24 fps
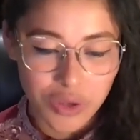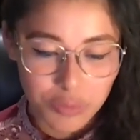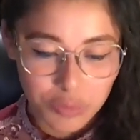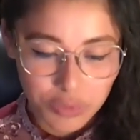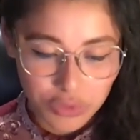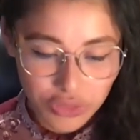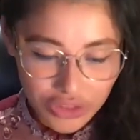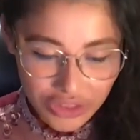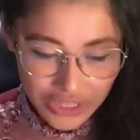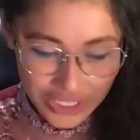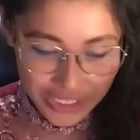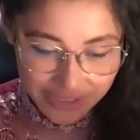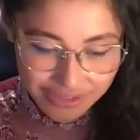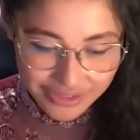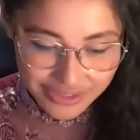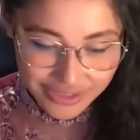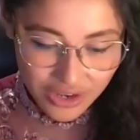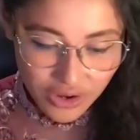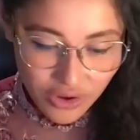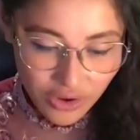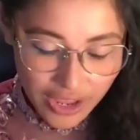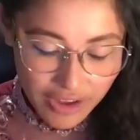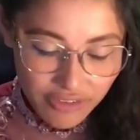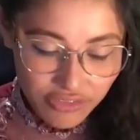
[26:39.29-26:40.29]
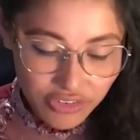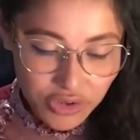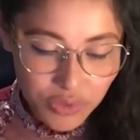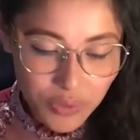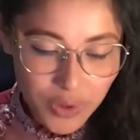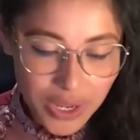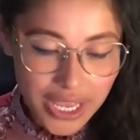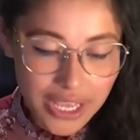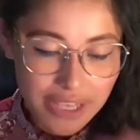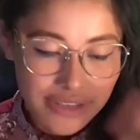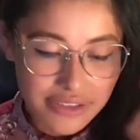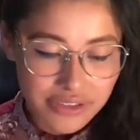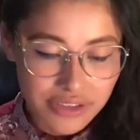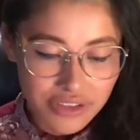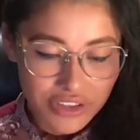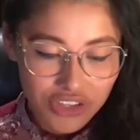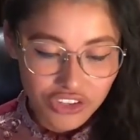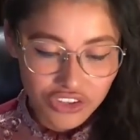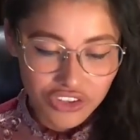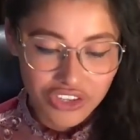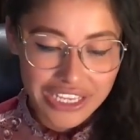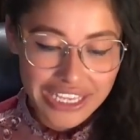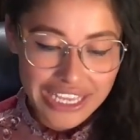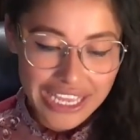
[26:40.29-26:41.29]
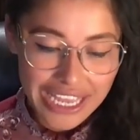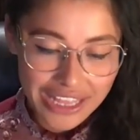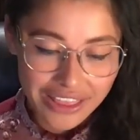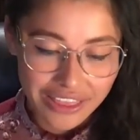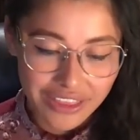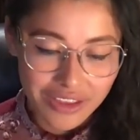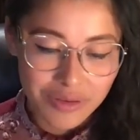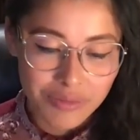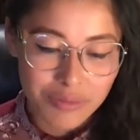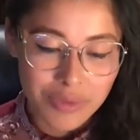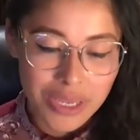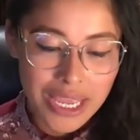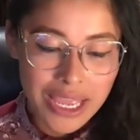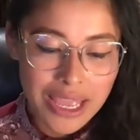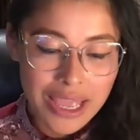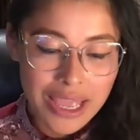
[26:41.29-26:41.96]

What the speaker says: put the links everywhere so that you can get them.